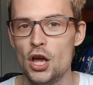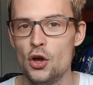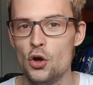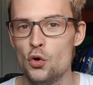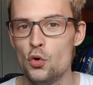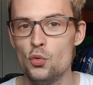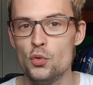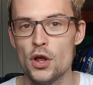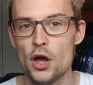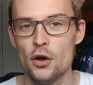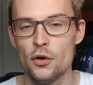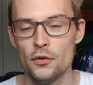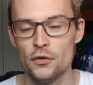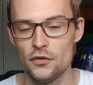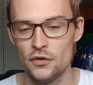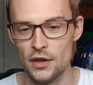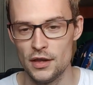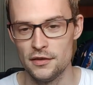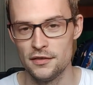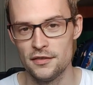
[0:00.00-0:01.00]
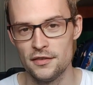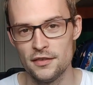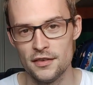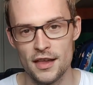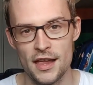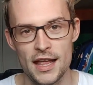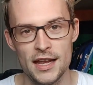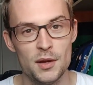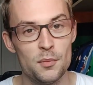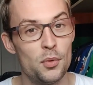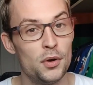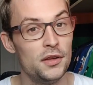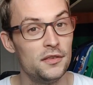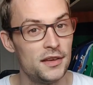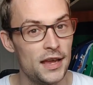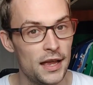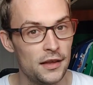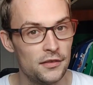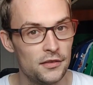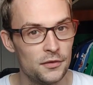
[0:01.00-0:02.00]
Who knows? It's anybody's
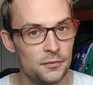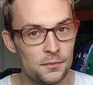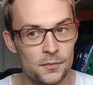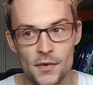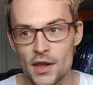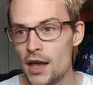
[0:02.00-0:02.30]
guess.